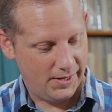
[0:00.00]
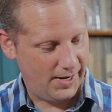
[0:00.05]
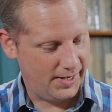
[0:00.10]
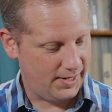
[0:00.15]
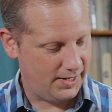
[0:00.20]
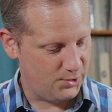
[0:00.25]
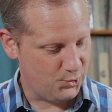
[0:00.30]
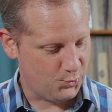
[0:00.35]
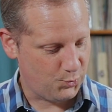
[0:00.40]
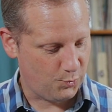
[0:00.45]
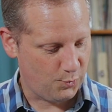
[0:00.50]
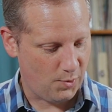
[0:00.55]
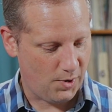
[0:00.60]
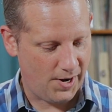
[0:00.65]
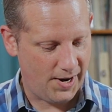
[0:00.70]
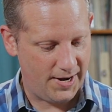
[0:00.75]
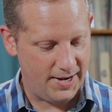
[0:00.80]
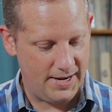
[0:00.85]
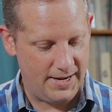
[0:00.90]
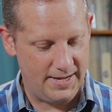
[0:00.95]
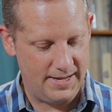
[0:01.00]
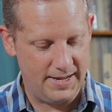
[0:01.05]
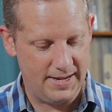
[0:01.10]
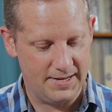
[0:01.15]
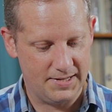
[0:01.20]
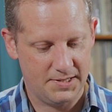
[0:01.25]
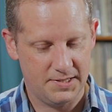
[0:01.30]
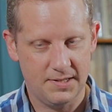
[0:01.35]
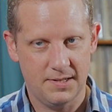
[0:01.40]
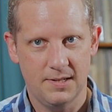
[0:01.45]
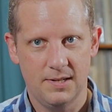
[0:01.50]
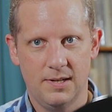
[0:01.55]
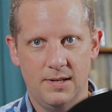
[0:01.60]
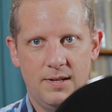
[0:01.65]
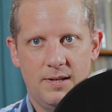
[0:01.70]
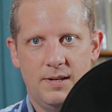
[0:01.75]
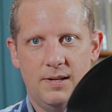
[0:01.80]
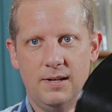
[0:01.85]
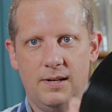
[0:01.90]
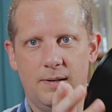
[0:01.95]
I can try, I guess.
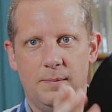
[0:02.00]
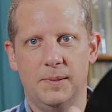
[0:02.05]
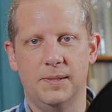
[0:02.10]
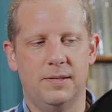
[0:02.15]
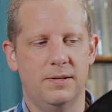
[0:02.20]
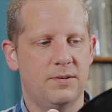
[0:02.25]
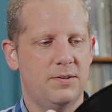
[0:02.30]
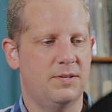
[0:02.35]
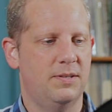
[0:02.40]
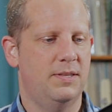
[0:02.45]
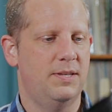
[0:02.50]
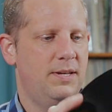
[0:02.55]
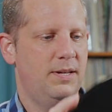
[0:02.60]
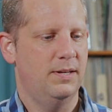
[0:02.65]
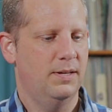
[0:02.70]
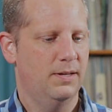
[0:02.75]
But there is